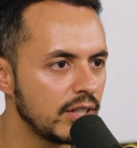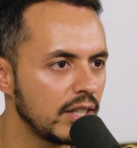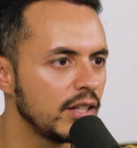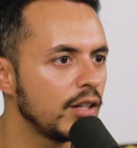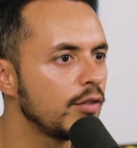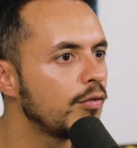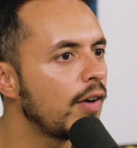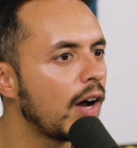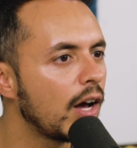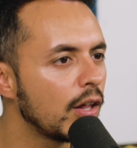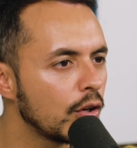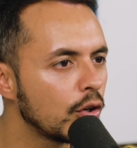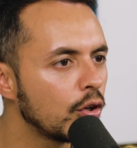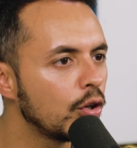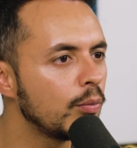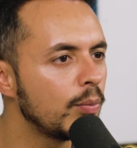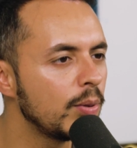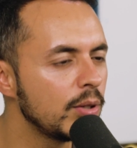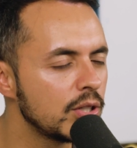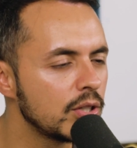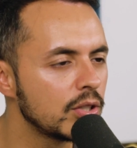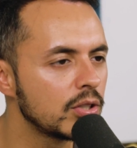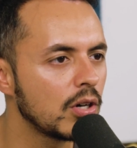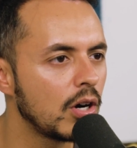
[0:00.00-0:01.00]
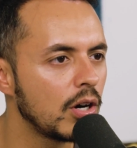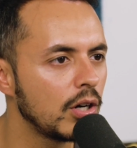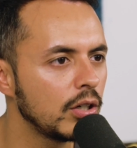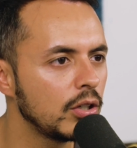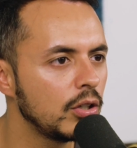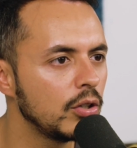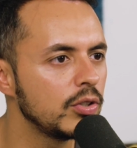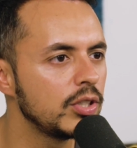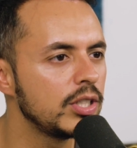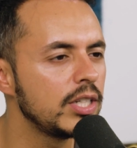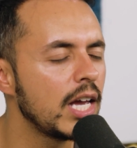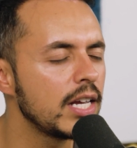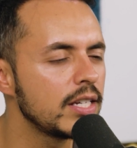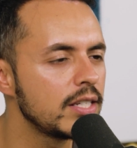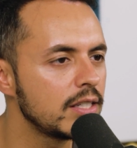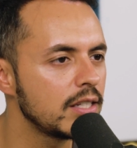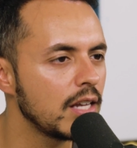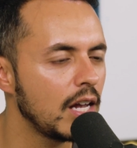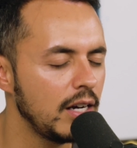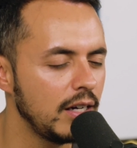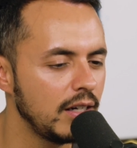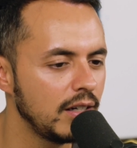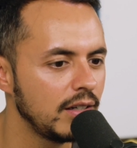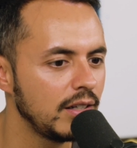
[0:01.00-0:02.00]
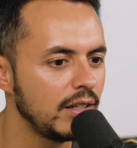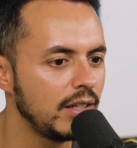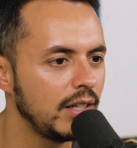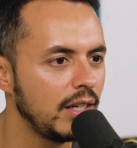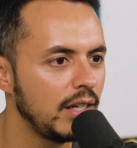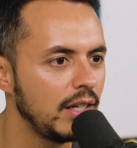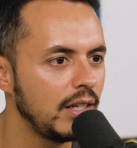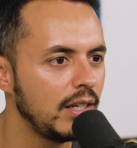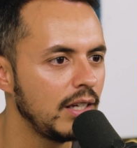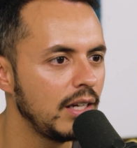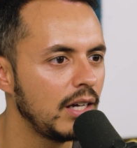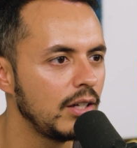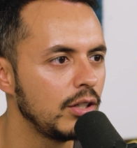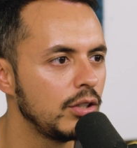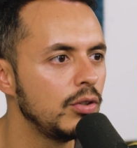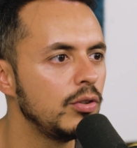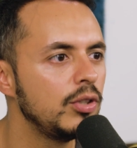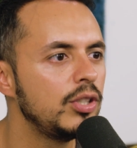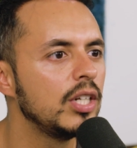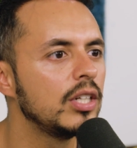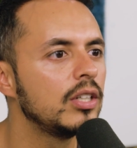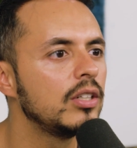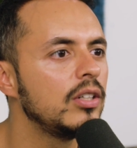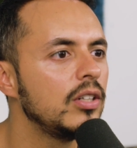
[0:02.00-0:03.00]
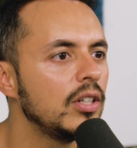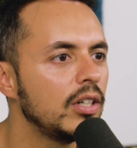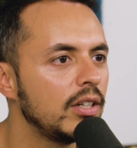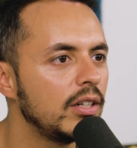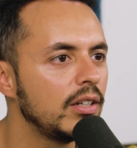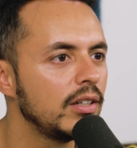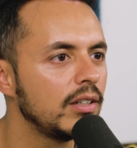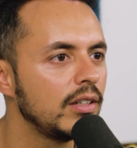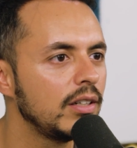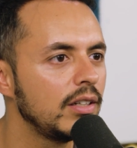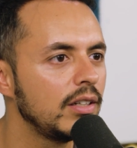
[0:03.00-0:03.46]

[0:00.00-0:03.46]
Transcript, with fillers: And the father opens his heart and goes, Yes, son, you did good.